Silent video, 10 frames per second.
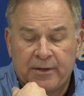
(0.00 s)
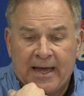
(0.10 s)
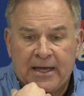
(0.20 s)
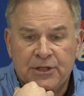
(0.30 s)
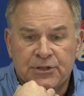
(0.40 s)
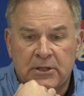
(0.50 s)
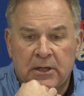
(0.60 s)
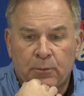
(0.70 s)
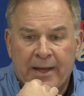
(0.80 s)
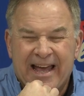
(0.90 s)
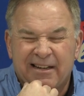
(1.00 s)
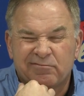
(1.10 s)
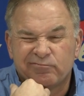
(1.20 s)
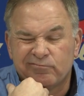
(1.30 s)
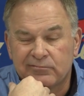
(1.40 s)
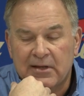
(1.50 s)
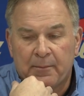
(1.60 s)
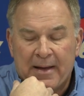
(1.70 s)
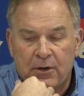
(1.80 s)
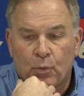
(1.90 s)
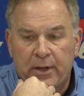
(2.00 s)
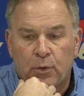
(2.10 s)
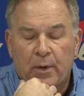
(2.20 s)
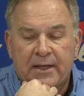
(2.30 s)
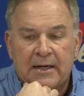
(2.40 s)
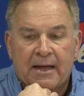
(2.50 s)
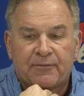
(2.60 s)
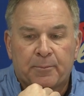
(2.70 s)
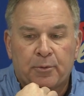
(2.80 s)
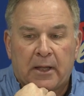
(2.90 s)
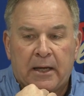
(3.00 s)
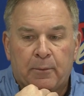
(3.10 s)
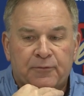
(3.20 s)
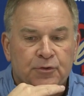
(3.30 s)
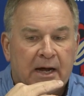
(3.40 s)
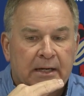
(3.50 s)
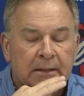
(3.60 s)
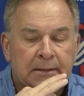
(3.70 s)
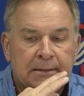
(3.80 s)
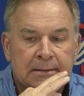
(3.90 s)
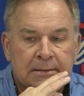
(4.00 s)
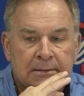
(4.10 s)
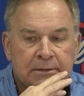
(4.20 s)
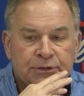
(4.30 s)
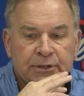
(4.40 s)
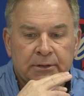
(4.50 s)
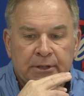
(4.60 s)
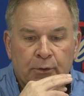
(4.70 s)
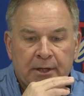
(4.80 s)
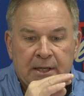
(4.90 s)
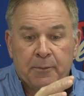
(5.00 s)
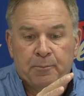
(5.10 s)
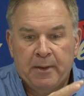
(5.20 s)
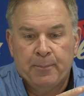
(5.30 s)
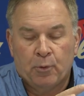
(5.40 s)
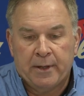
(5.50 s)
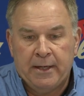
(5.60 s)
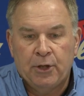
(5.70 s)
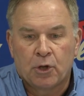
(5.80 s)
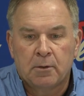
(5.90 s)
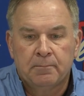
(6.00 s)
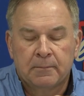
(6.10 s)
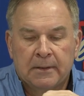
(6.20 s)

days, we had about a week and a half to play with trying to get people here.